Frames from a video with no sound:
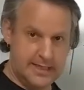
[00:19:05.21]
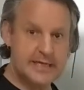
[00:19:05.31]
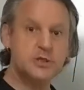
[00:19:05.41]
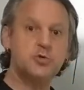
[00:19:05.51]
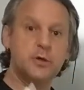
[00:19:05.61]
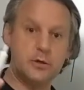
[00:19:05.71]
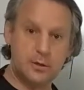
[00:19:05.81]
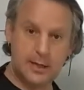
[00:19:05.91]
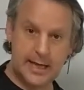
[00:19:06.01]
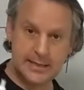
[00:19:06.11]
Israel
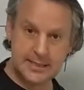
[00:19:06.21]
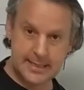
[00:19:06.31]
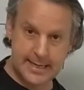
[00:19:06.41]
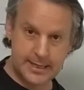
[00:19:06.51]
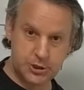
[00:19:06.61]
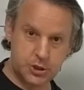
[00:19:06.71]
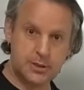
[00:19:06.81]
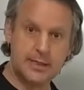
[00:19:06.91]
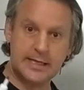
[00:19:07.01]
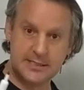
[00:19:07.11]
as a nation,
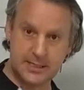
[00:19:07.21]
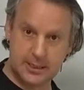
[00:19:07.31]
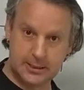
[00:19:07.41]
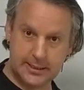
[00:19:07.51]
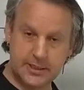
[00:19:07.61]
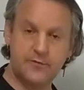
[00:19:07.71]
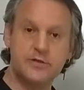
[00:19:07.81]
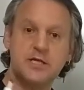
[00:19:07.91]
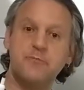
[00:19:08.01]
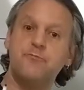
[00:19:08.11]
as a collective,
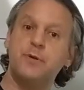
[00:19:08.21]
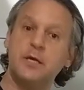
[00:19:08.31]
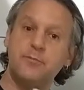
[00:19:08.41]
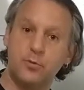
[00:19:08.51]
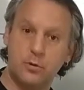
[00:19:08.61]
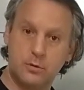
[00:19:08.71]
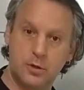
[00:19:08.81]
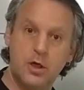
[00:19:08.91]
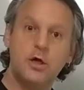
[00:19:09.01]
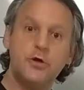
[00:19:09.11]
as a people,
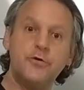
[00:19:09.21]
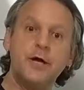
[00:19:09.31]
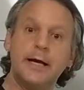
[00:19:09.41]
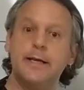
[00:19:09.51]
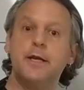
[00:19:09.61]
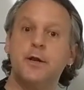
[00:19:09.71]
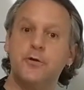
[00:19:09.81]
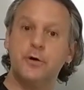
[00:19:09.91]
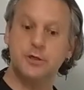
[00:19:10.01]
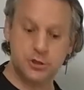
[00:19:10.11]
united
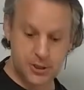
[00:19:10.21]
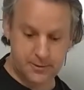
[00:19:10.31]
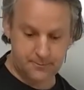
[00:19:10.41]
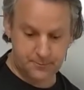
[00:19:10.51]
under Hashem.